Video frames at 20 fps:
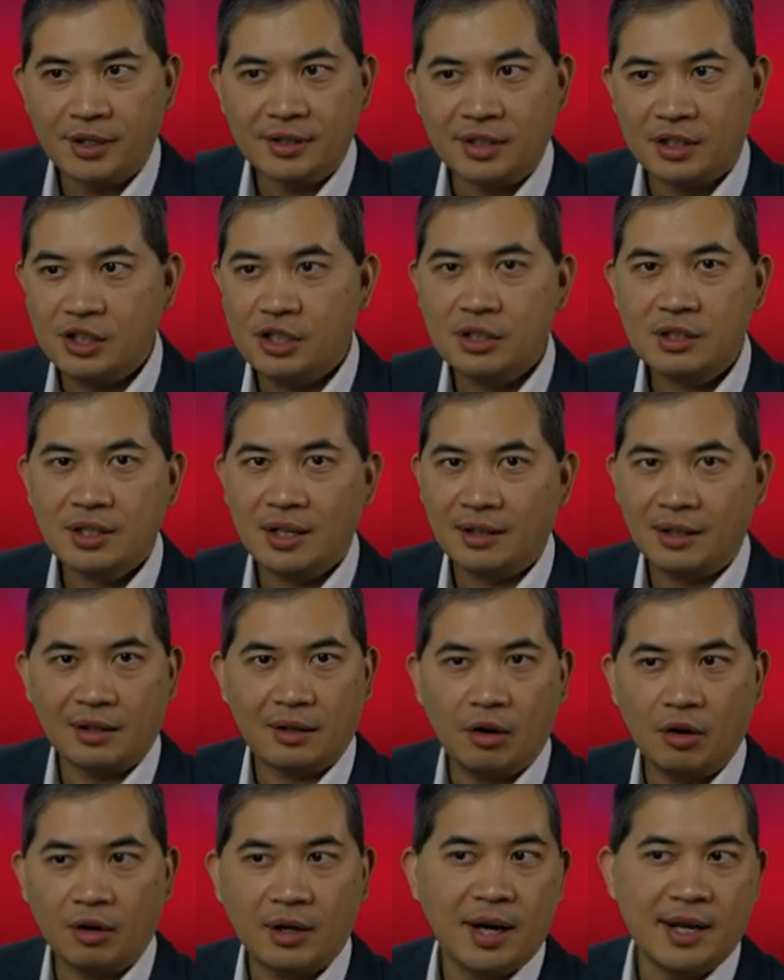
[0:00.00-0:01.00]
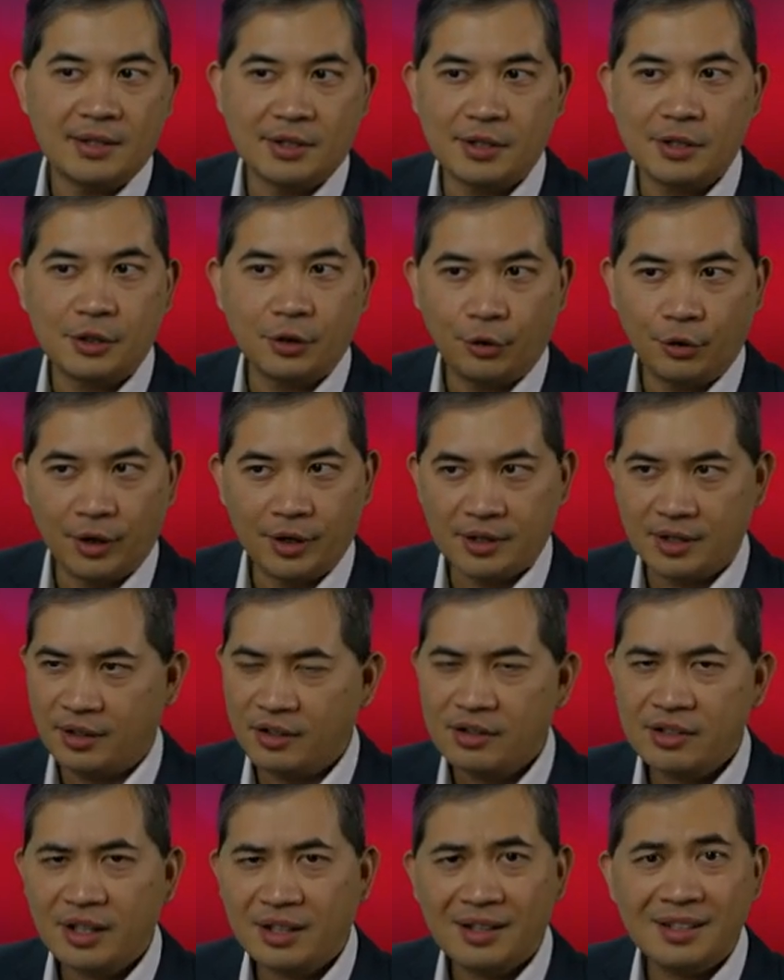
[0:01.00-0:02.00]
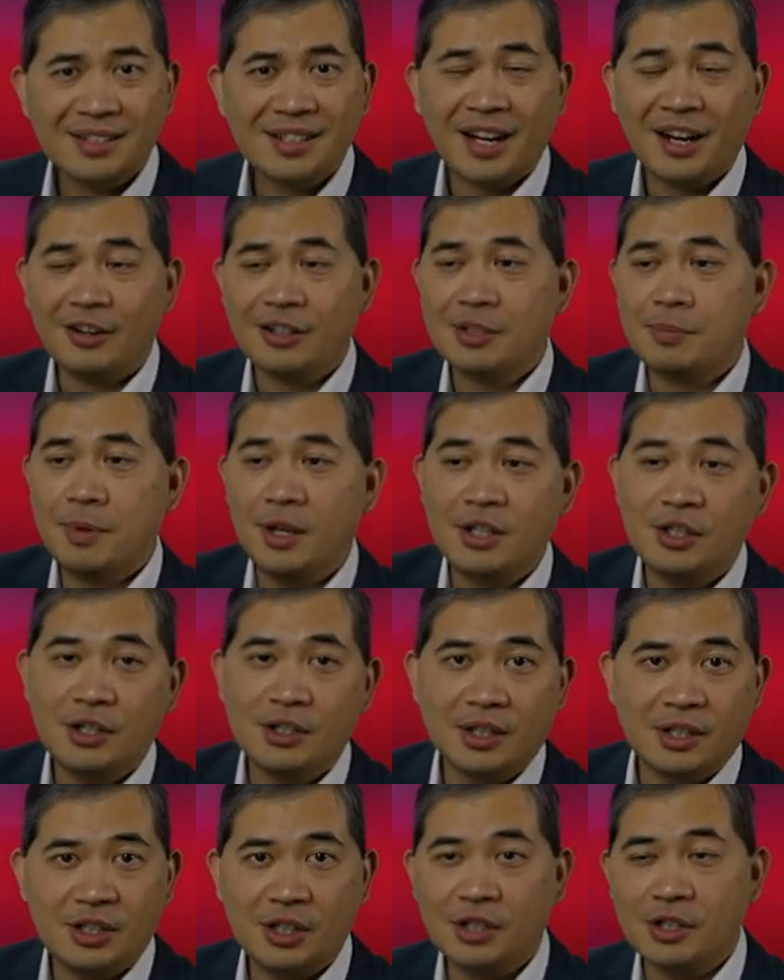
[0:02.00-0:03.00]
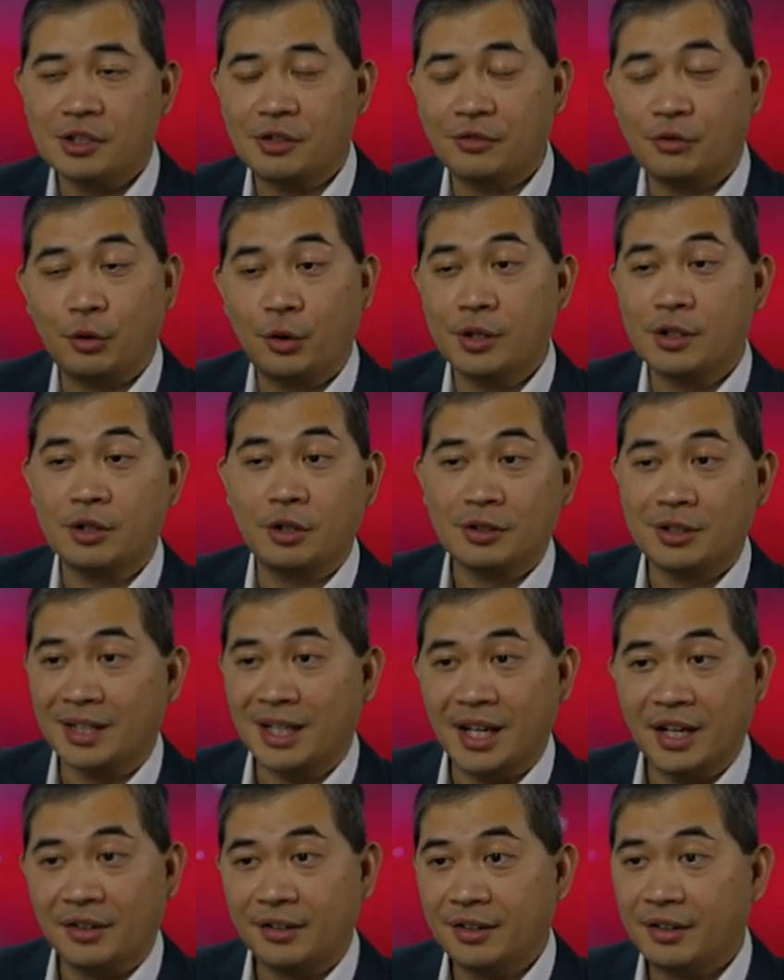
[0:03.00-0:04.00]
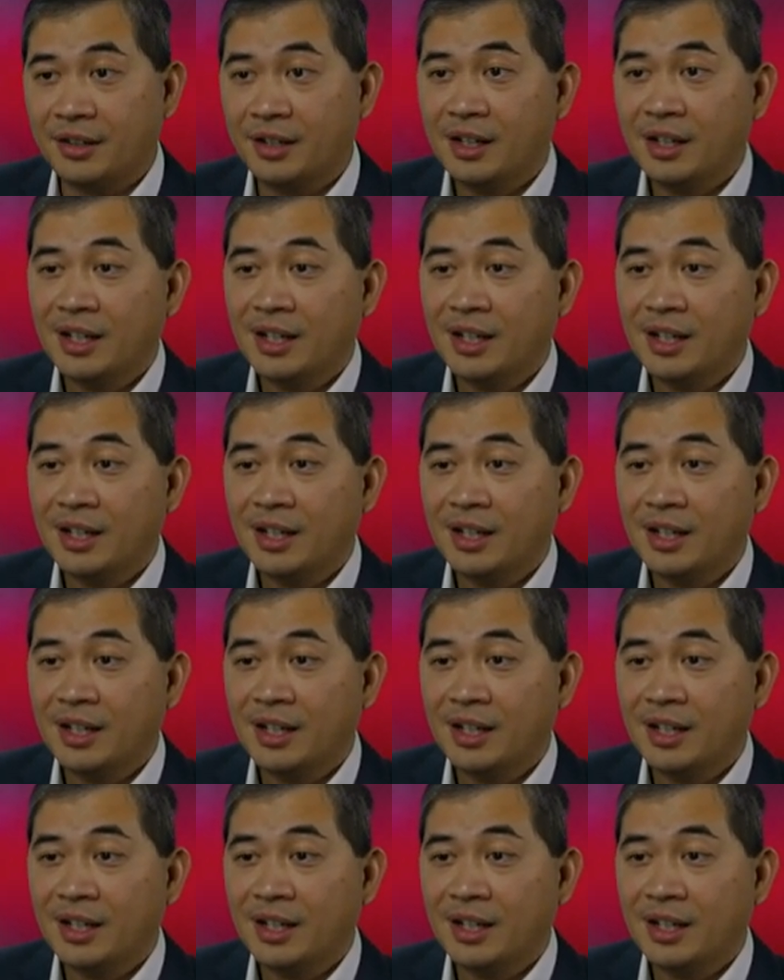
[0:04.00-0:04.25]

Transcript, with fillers: Like she's got like all kinds of stories, and there's like entire species that she just avoids altogether.